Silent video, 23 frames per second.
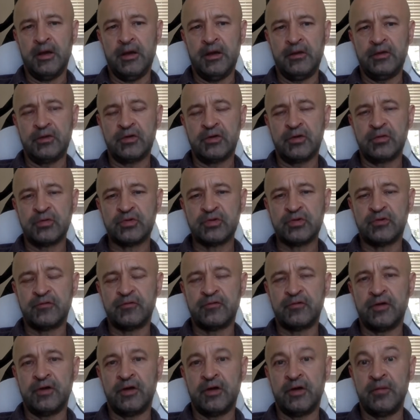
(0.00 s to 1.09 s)
in terms of
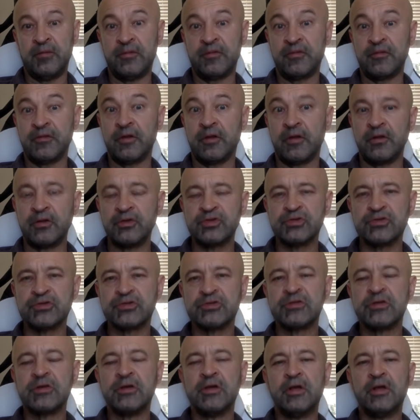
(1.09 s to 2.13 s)
methodologies.